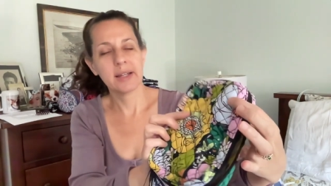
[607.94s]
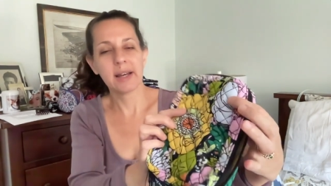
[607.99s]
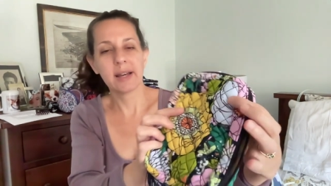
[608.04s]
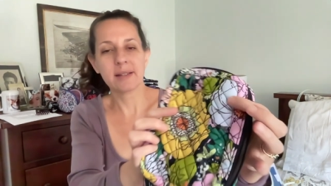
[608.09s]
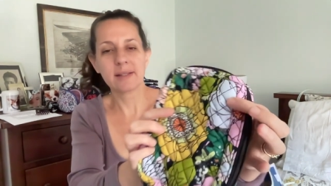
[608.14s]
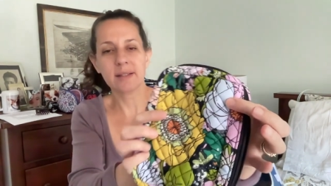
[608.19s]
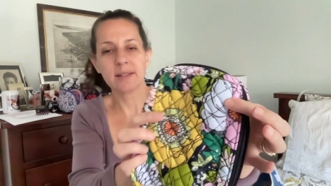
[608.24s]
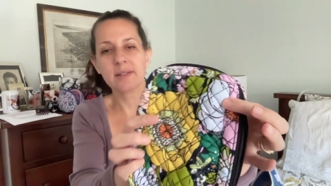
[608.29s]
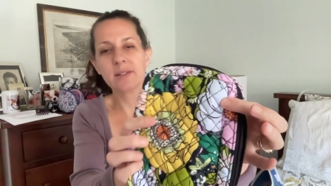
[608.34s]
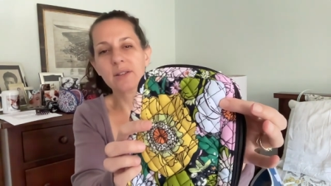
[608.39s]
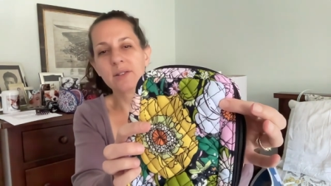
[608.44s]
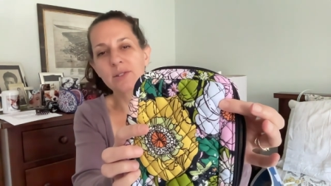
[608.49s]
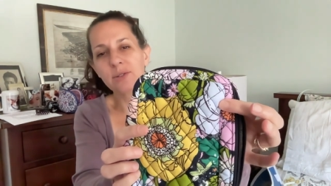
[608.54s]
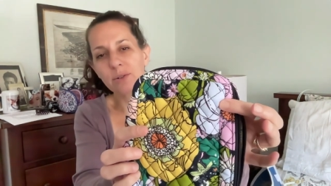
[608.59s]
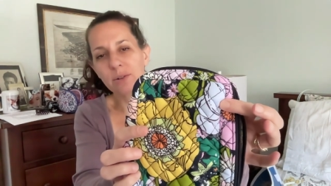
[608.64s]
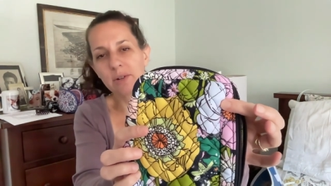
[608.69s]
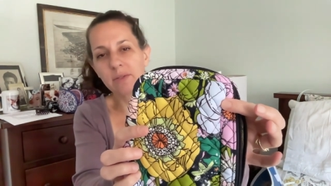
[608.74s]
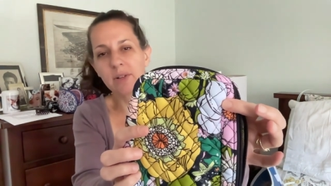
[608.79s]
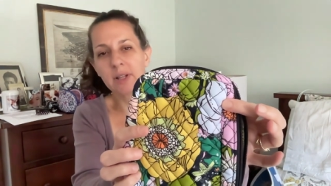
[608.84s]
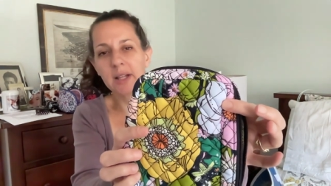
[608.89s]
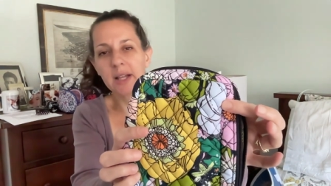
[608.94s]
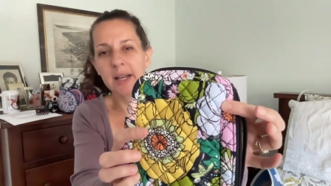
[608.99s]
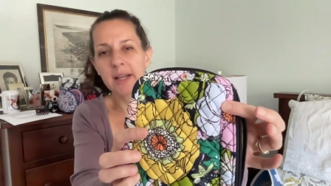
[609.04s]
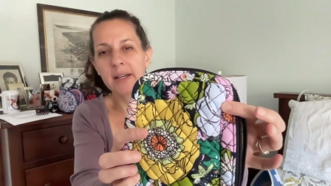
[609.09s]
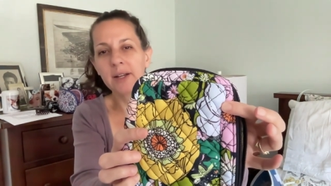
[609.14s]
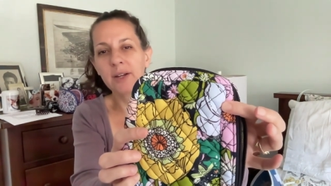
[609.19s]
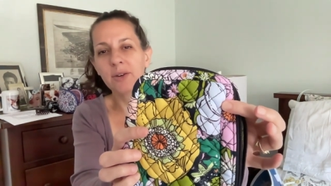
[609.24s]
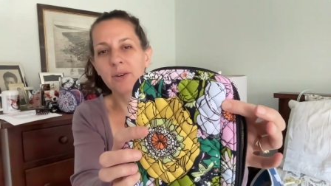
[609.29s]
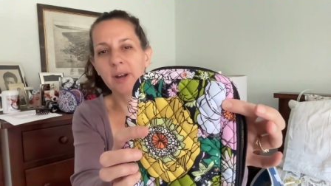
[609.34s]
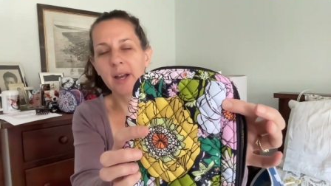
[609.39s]
yes, it's a sort of a
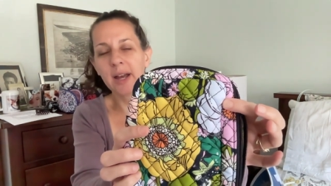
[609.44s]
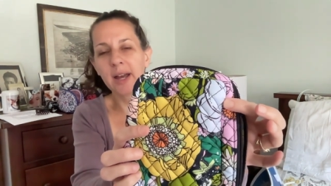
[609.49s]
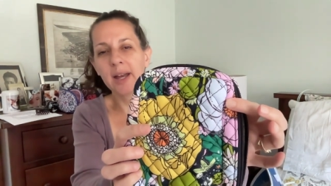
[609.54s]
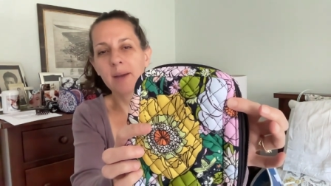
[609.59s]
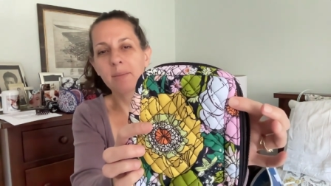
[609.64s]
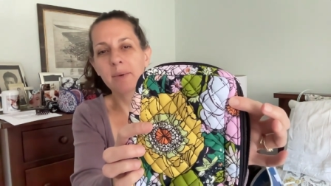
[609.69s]
light gray,